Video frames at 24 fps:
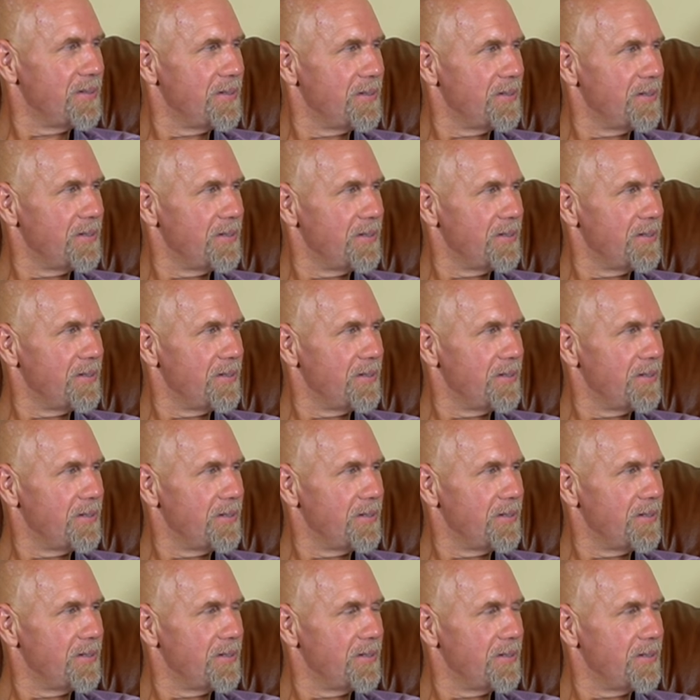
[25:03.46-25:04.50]

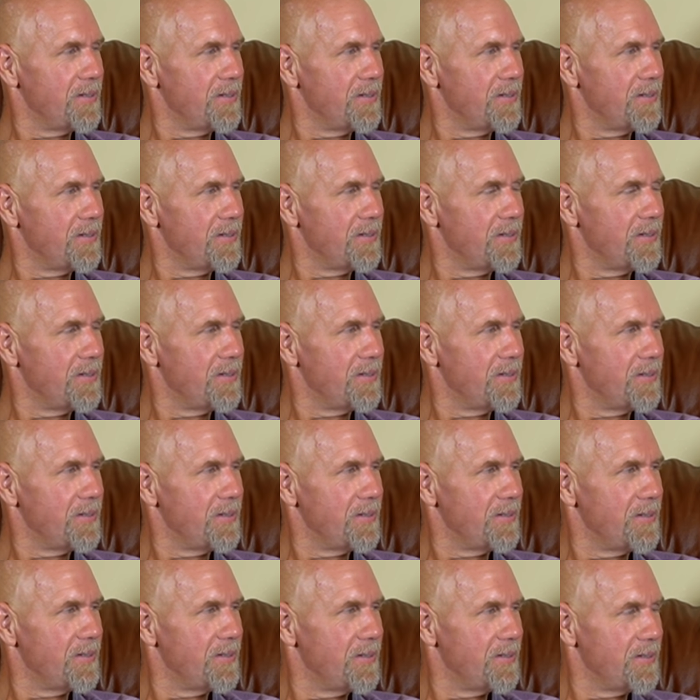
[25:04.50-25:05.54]

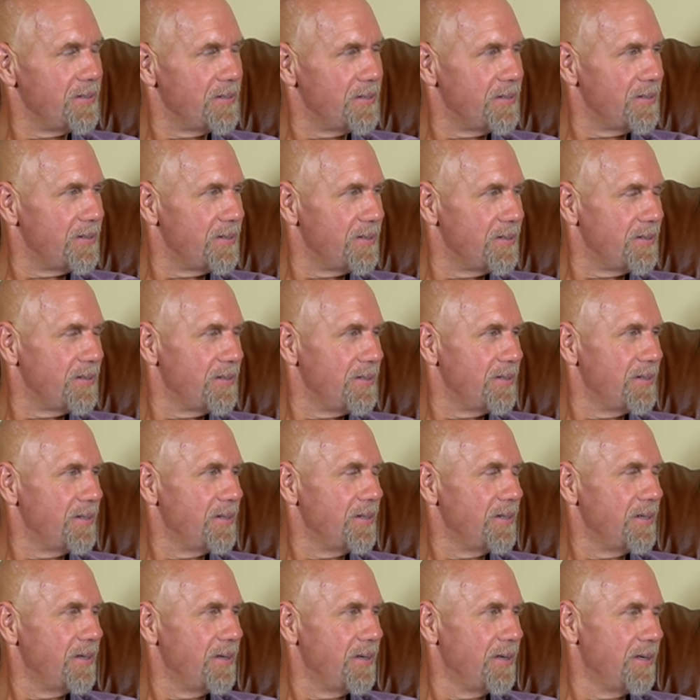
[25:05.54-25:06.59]

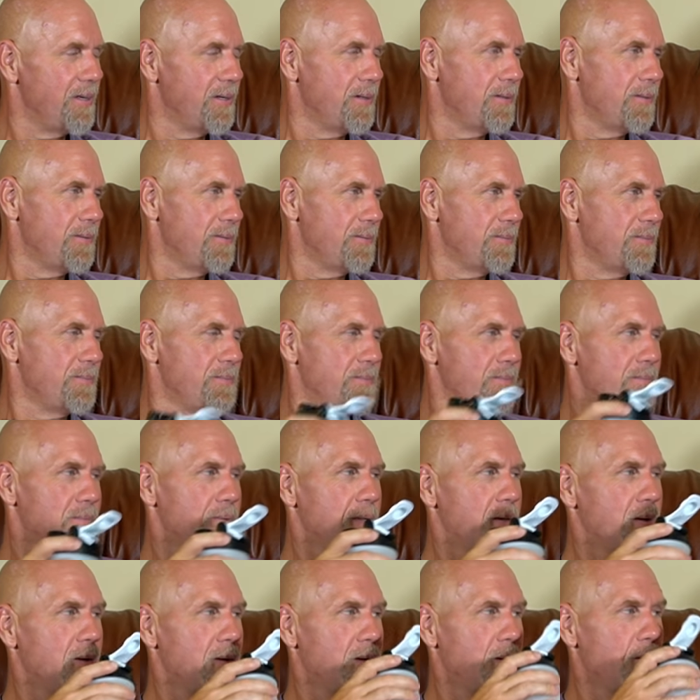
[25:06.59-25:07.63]

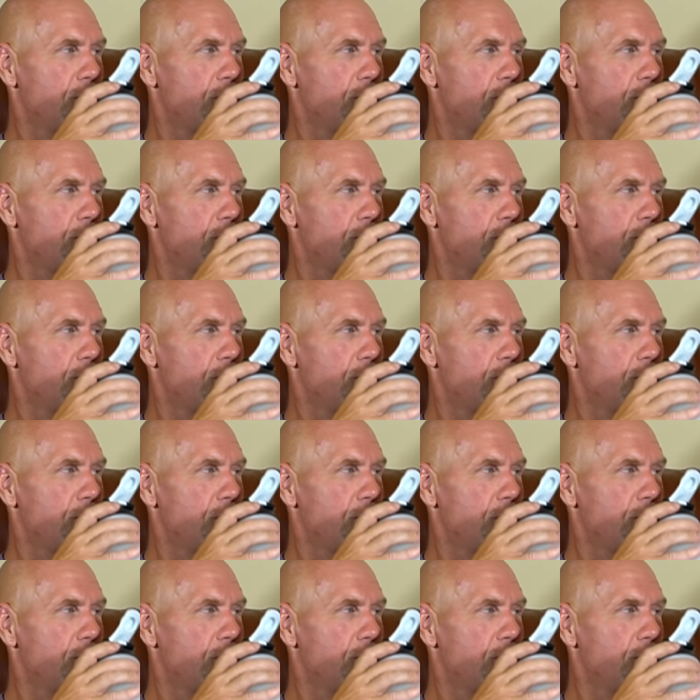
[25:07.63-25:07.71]
(silent)